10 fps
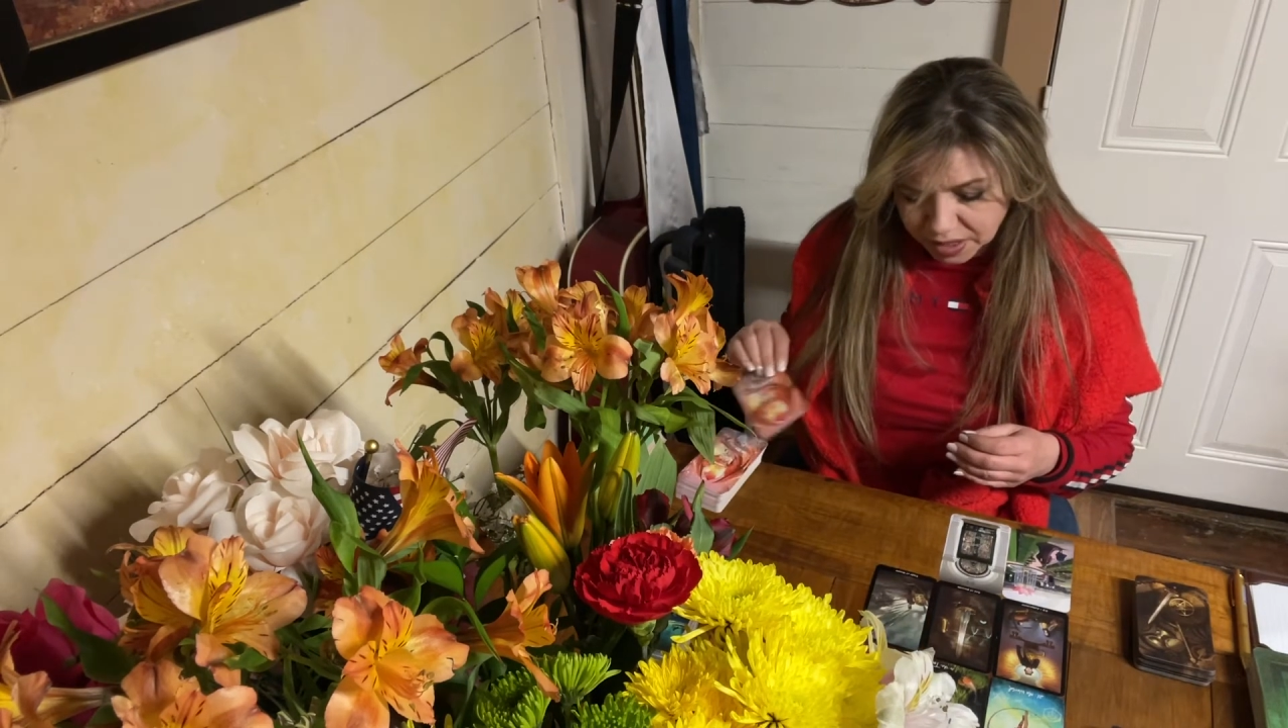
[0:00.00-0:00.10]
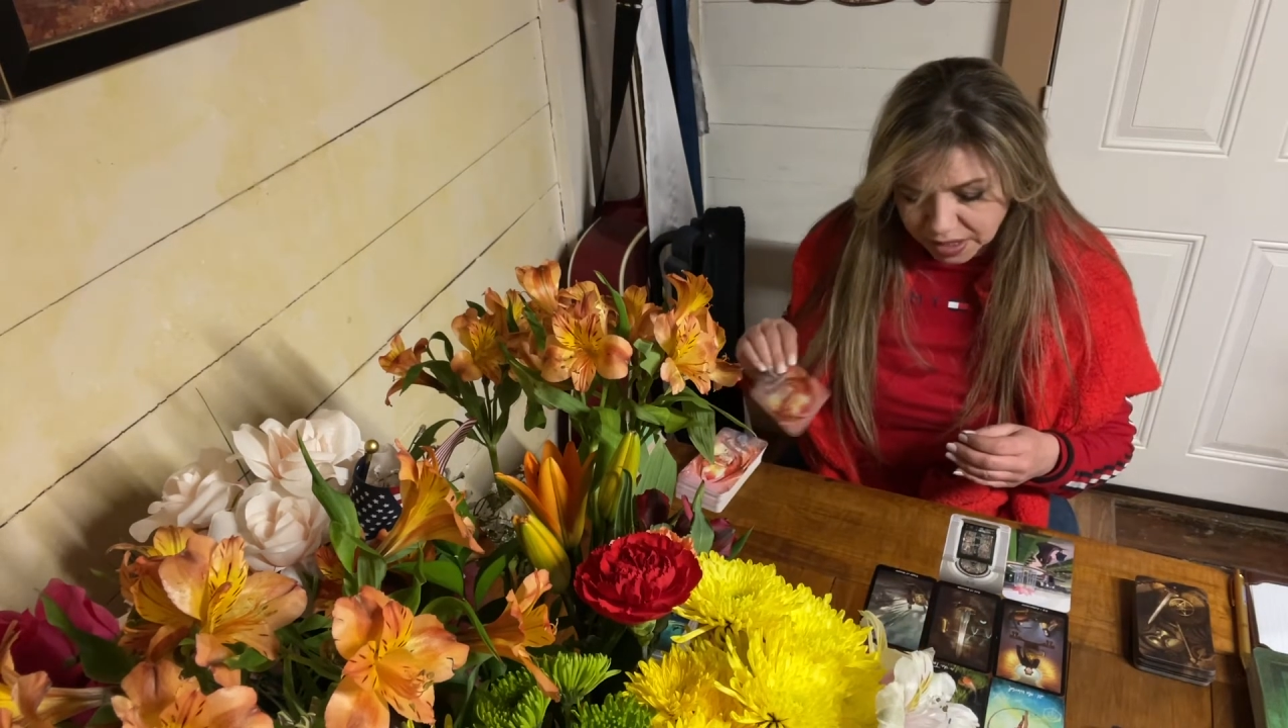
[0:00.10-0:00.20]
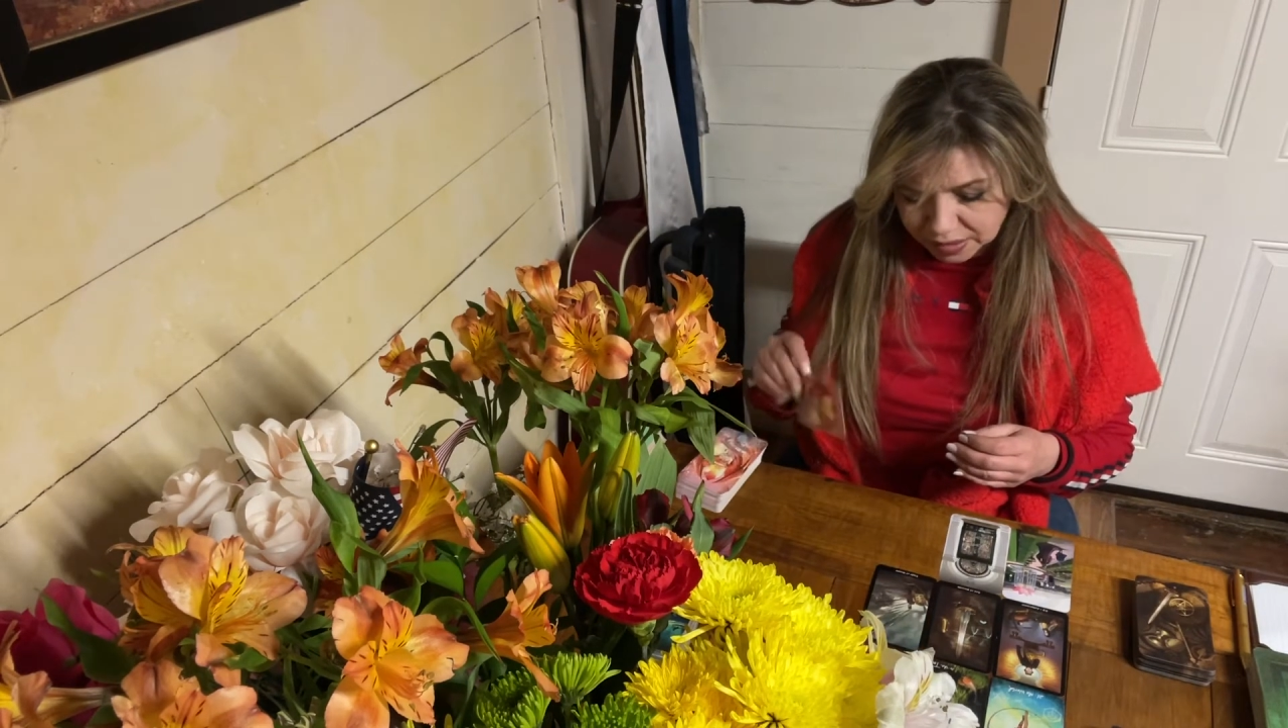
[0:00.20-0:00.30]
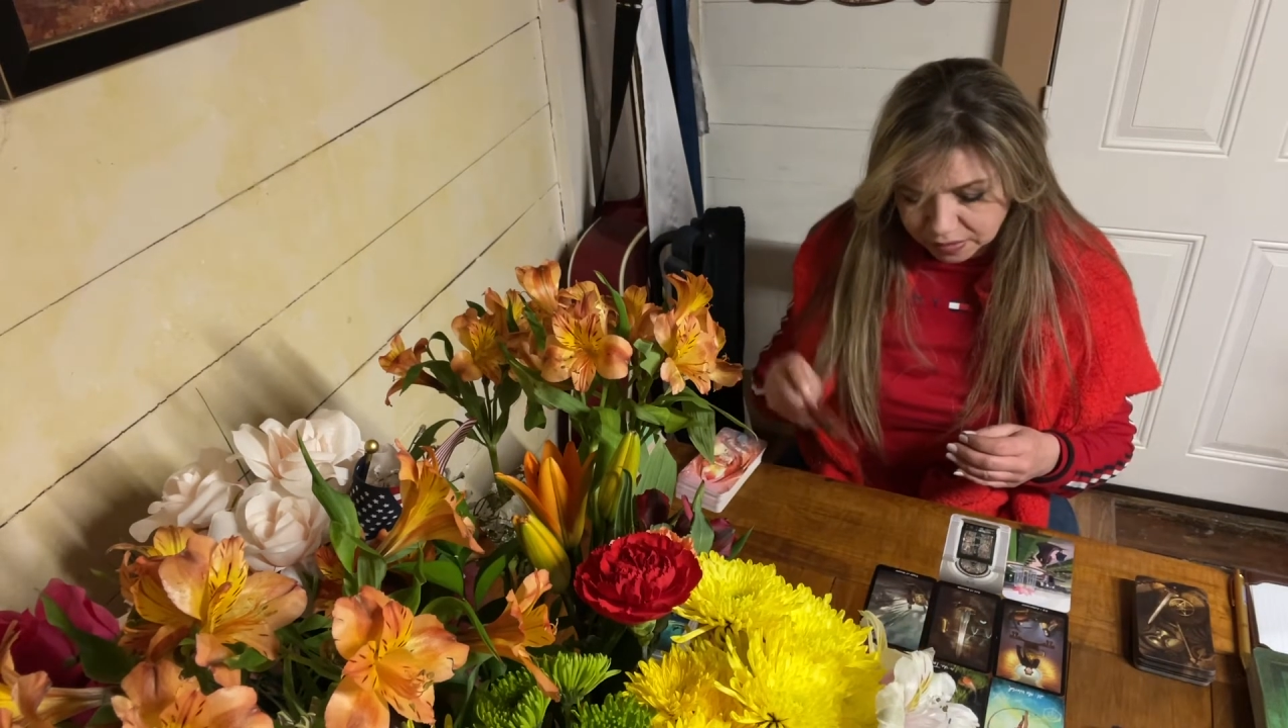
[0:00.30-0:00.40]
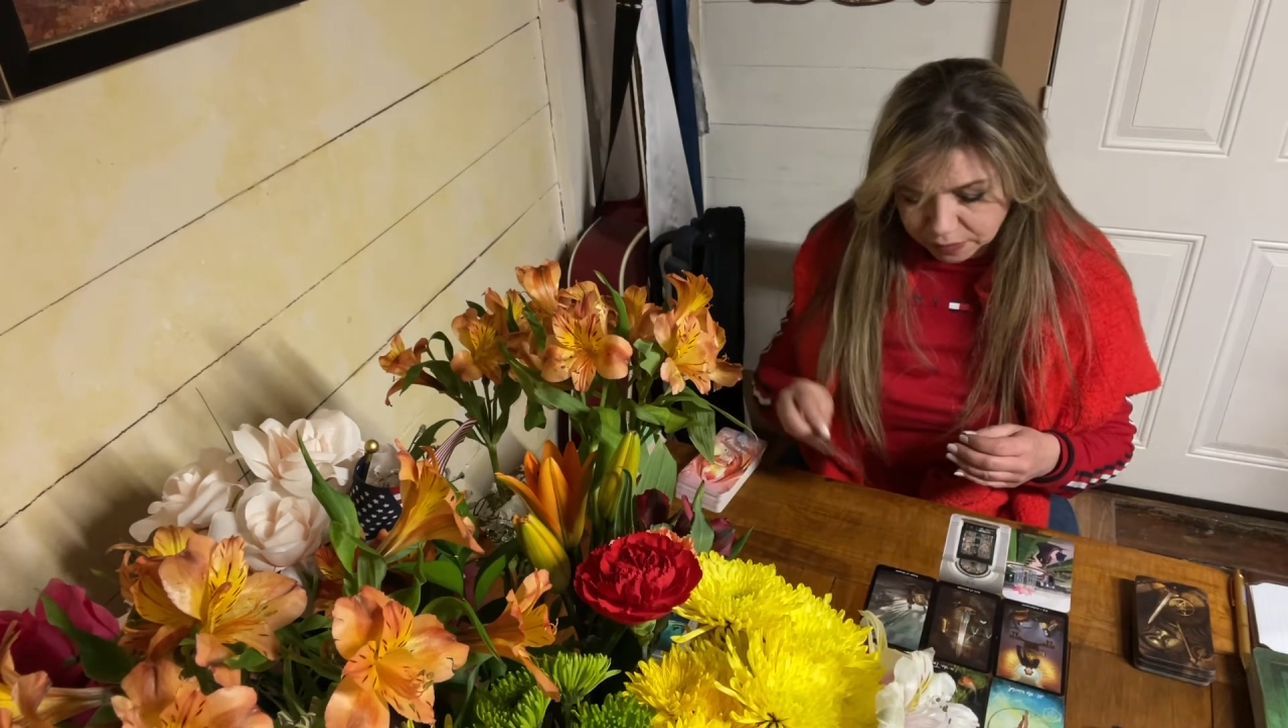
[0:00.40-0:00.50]

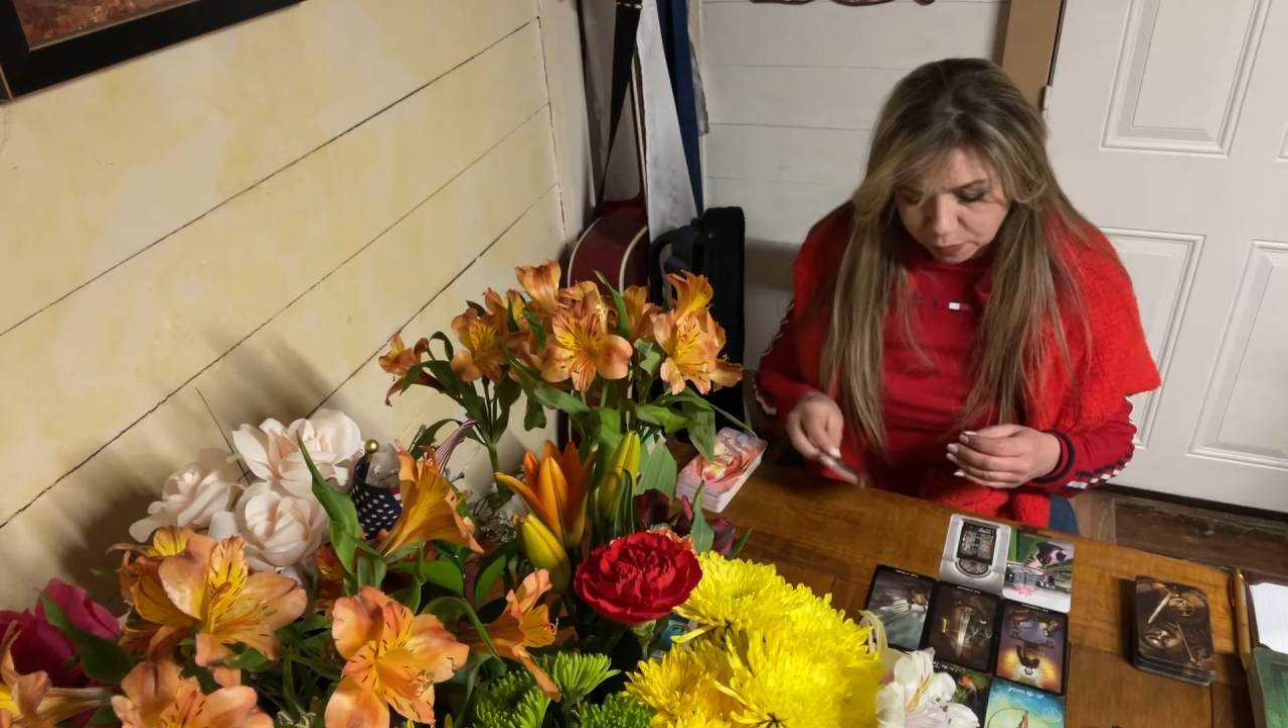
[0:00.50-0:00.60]
Eight of